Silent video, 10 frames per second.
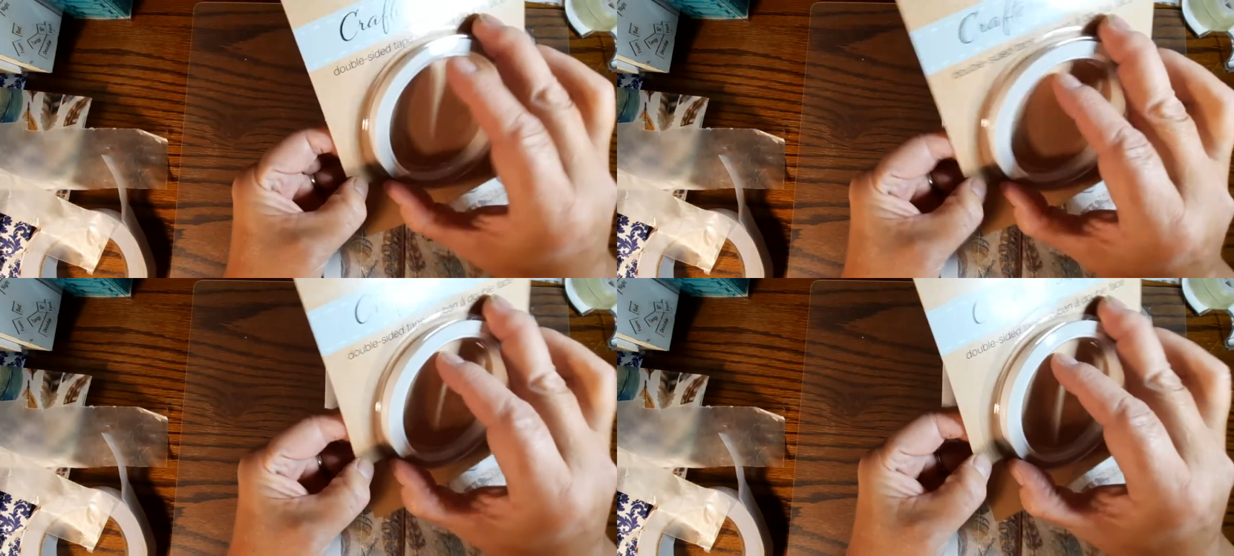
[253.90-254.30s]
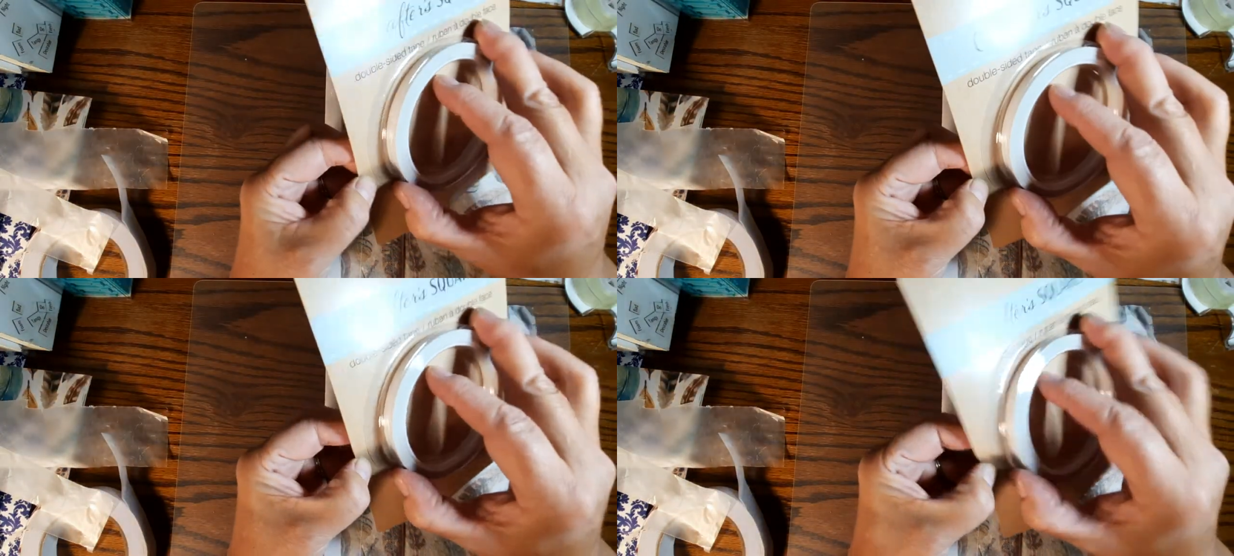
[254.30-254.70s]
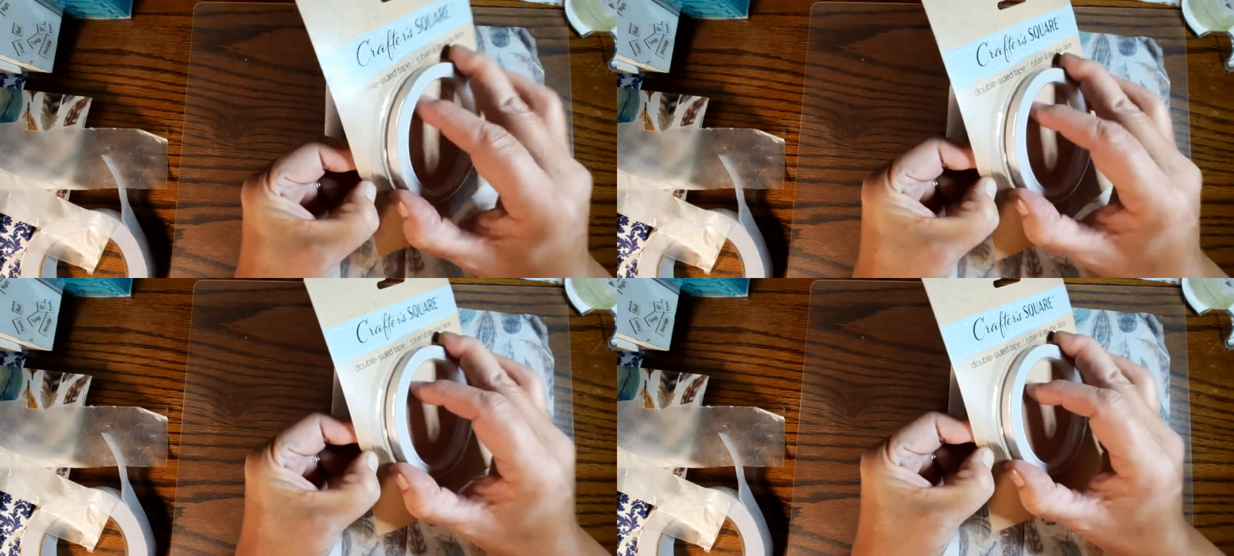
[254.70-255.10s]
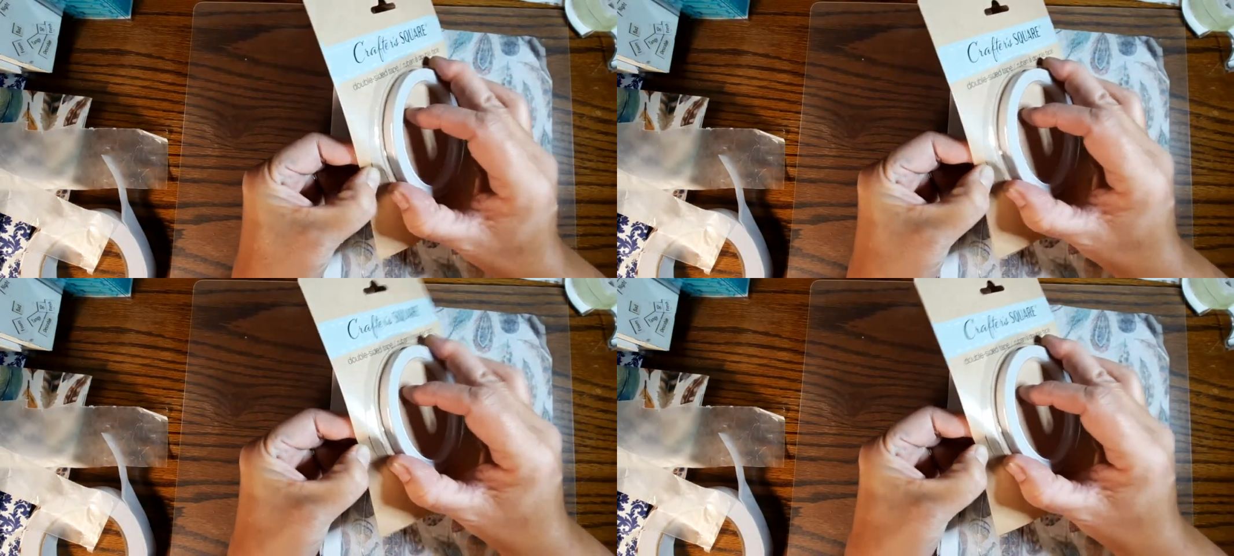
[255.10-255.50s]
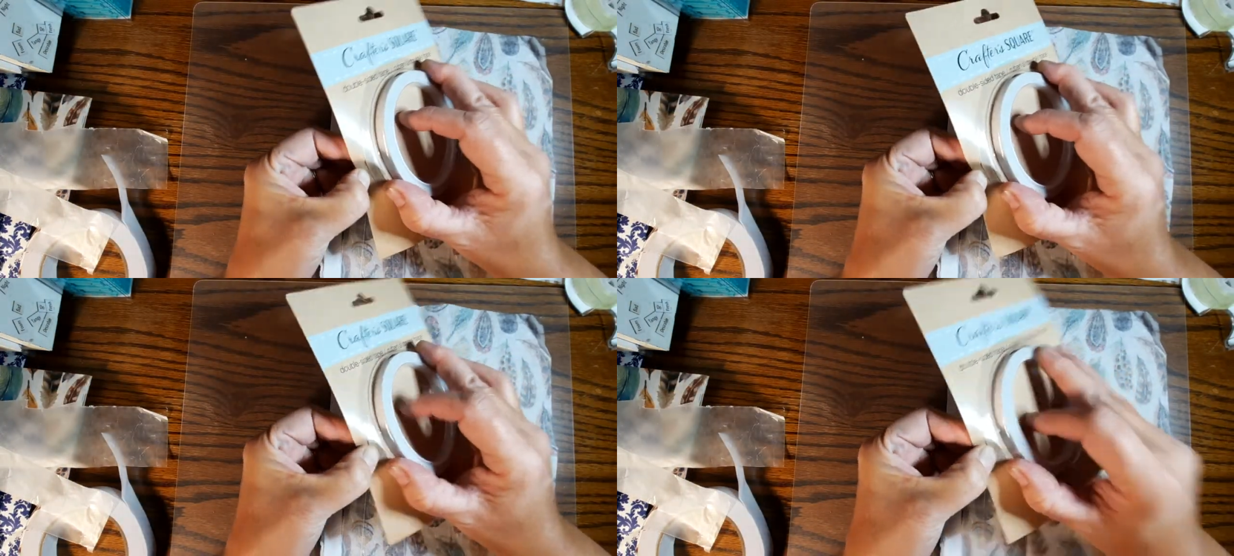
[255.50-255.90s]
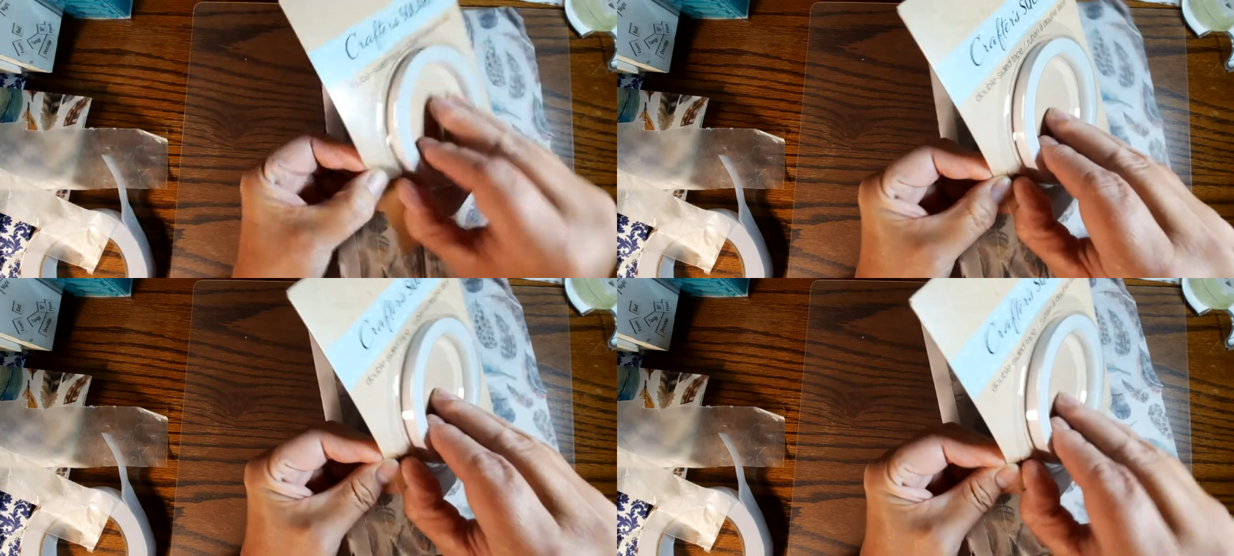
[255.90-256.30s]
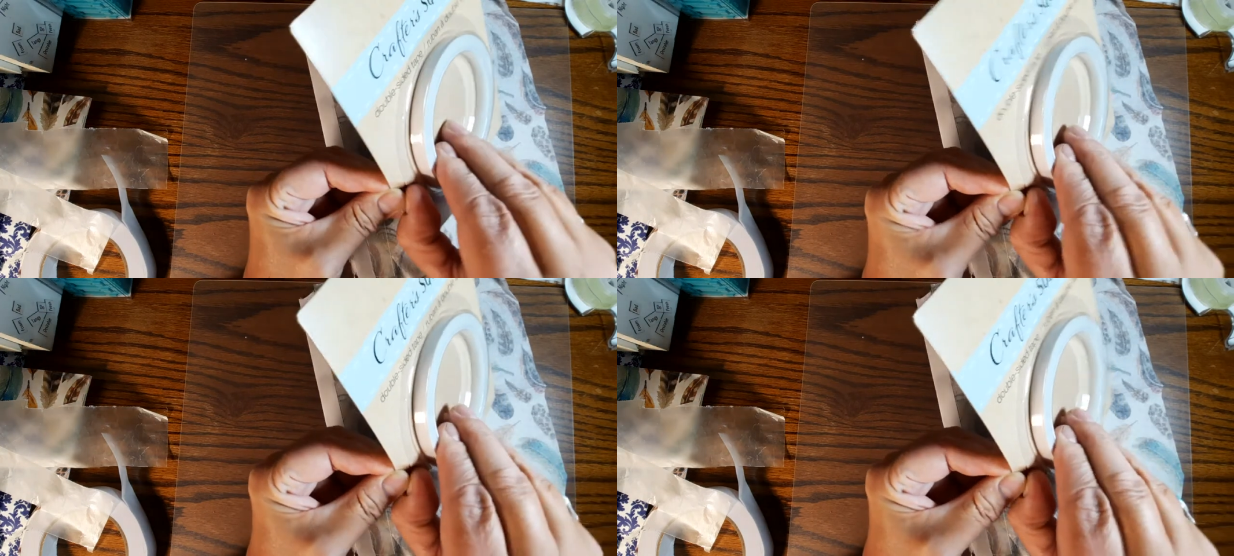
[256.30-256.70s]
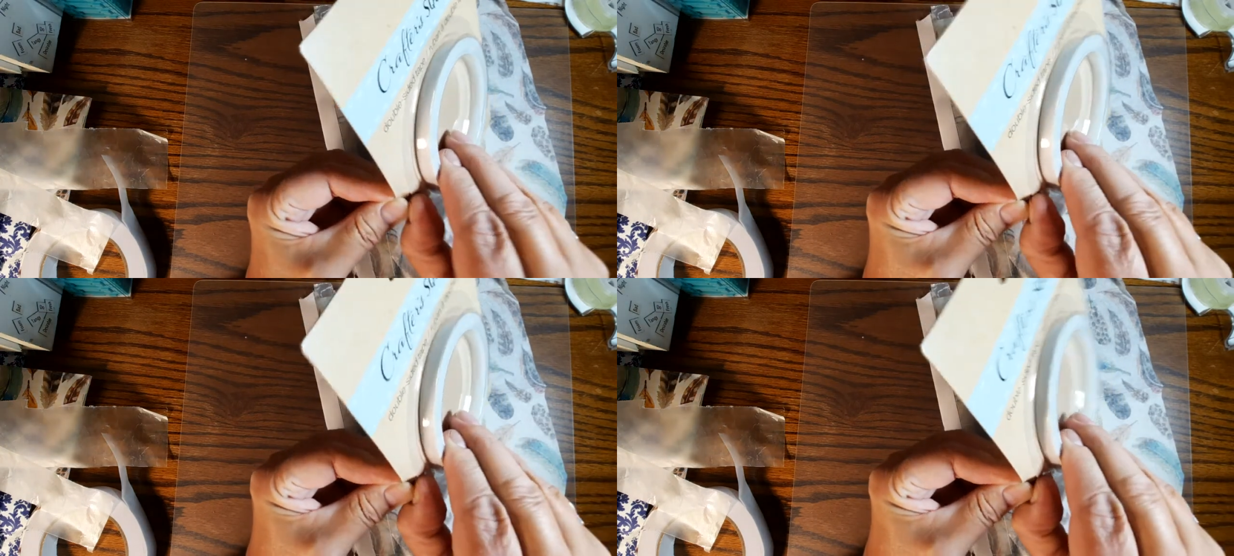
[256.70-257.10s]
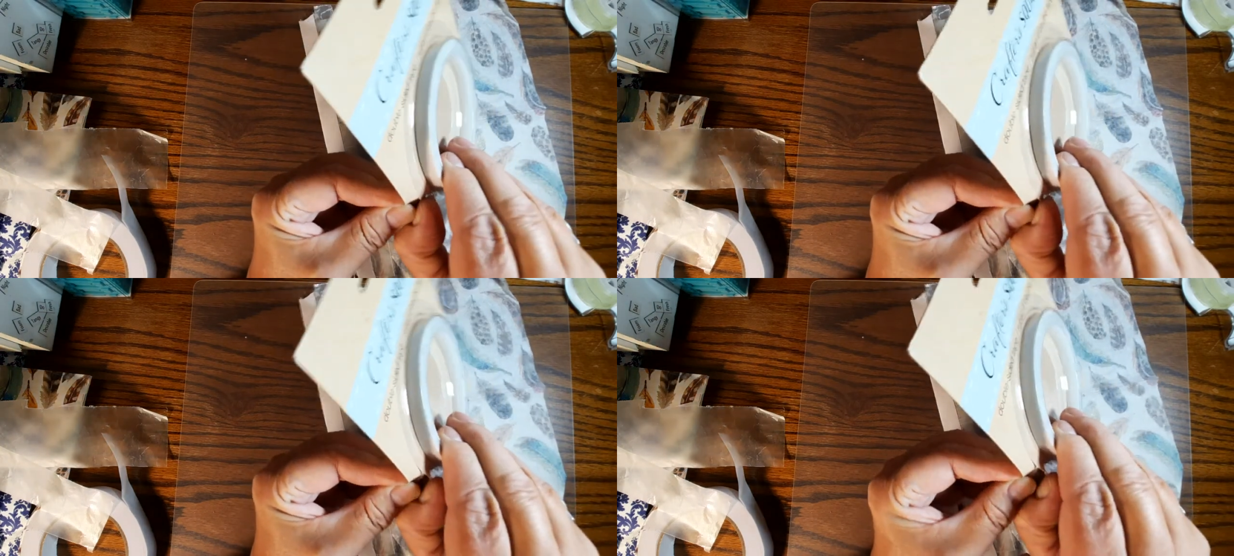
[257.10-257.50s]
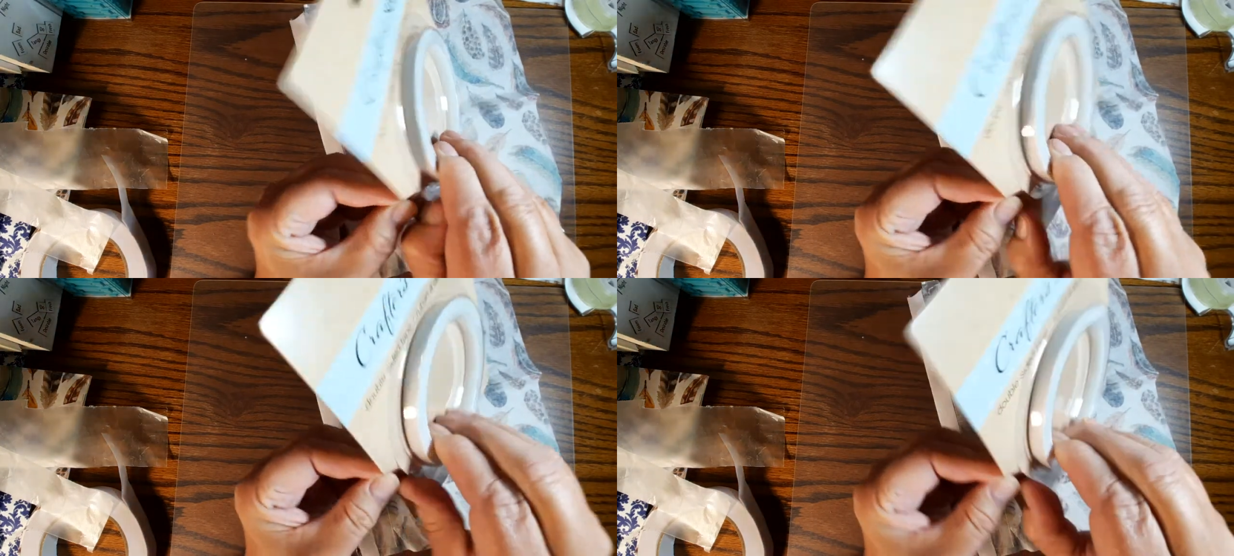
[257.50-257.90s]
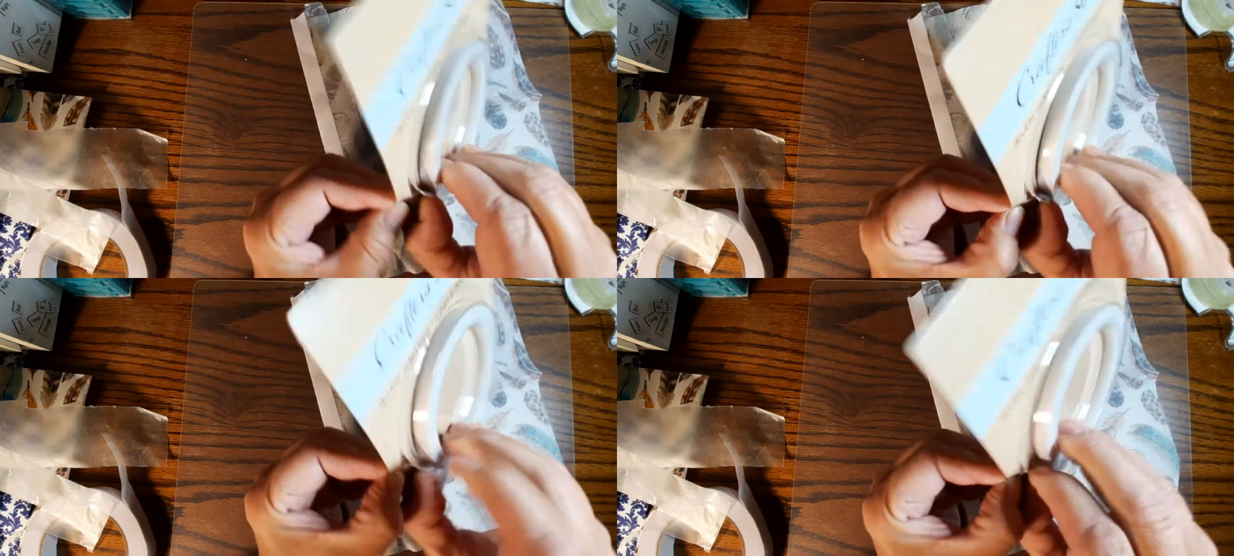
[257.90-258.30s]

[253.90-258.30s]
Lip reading: Nobody's mouth can be seen.